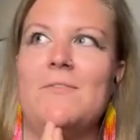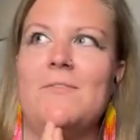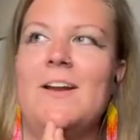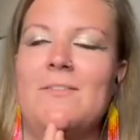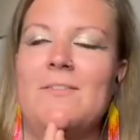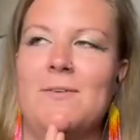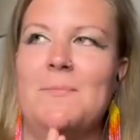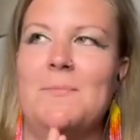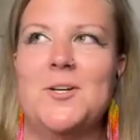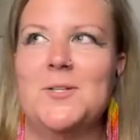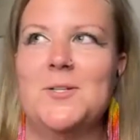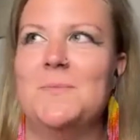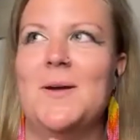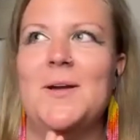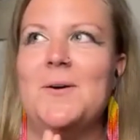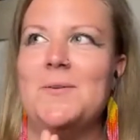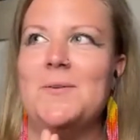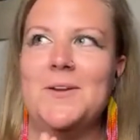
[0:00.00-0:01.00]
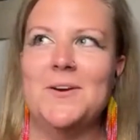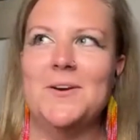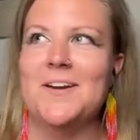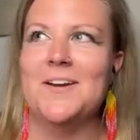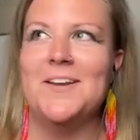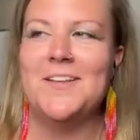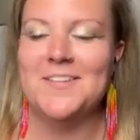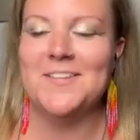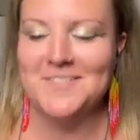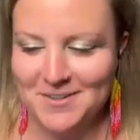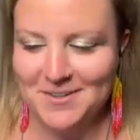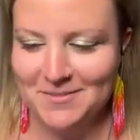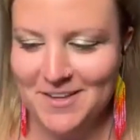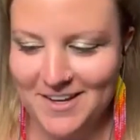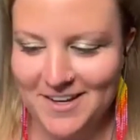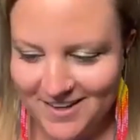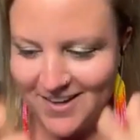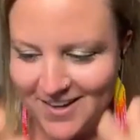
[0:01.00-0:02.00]
if I'd ever measure my own urine because I'm
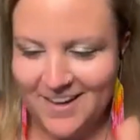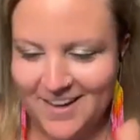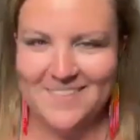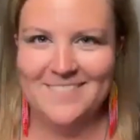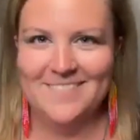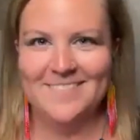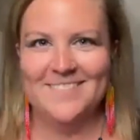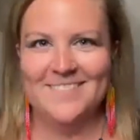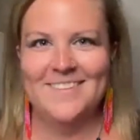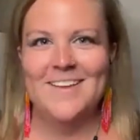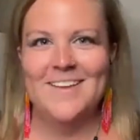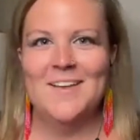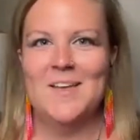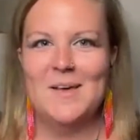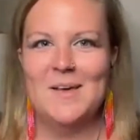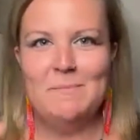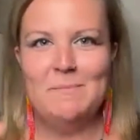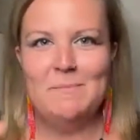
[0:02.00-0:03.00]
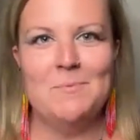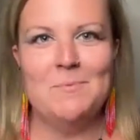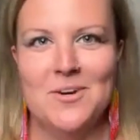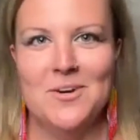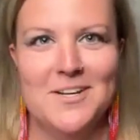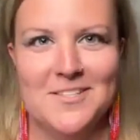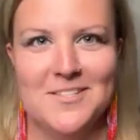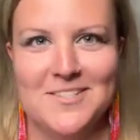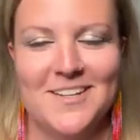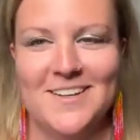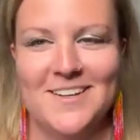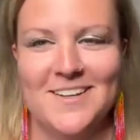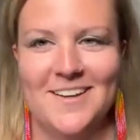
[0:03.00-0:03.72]
like, memories,